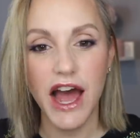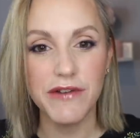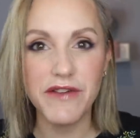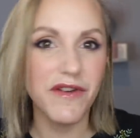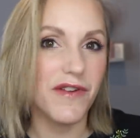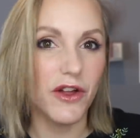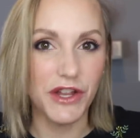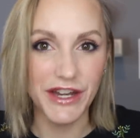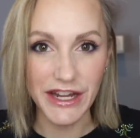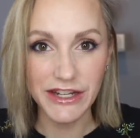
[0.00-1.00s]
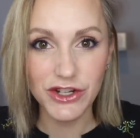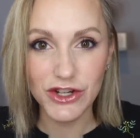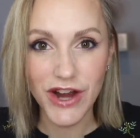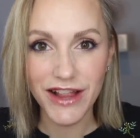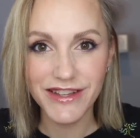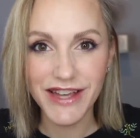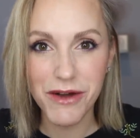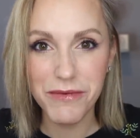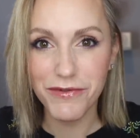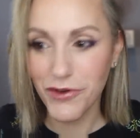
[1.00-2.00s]
I've never felt the need to trial it
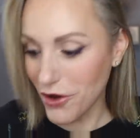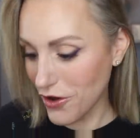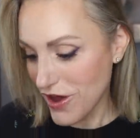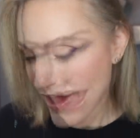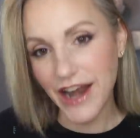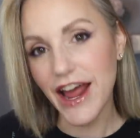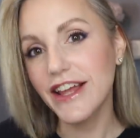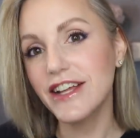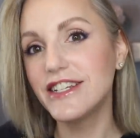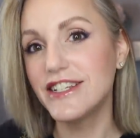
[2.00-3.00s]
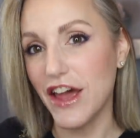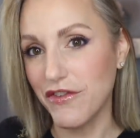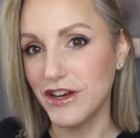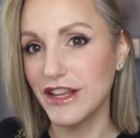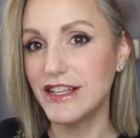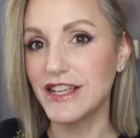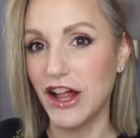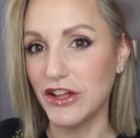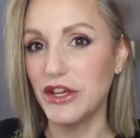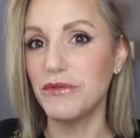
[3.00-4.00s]
out before and I can definitely
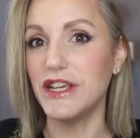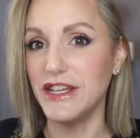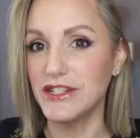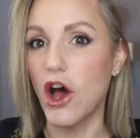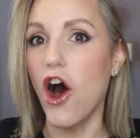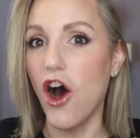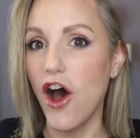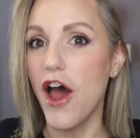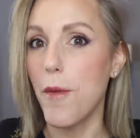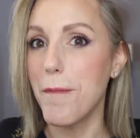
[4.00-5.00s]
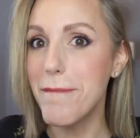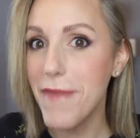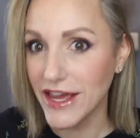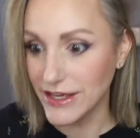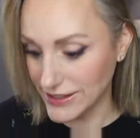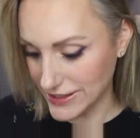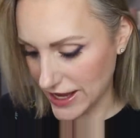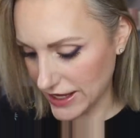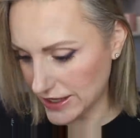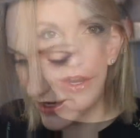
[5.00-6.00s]
tell you these are
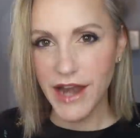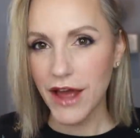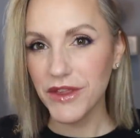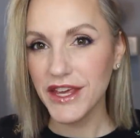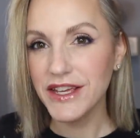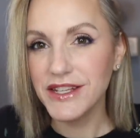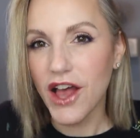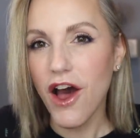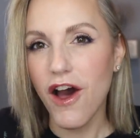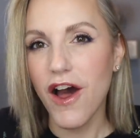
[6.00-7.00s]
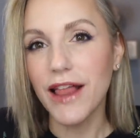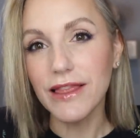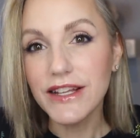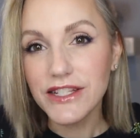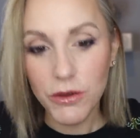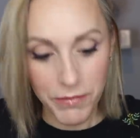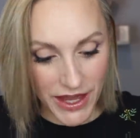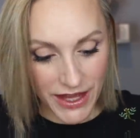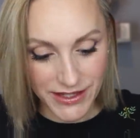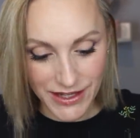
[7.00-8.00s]
amazing. Now these are a little
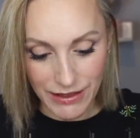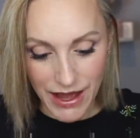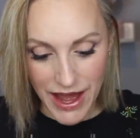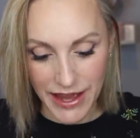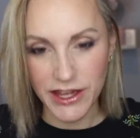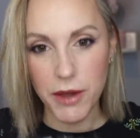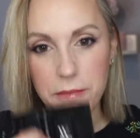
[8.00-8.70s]
bit like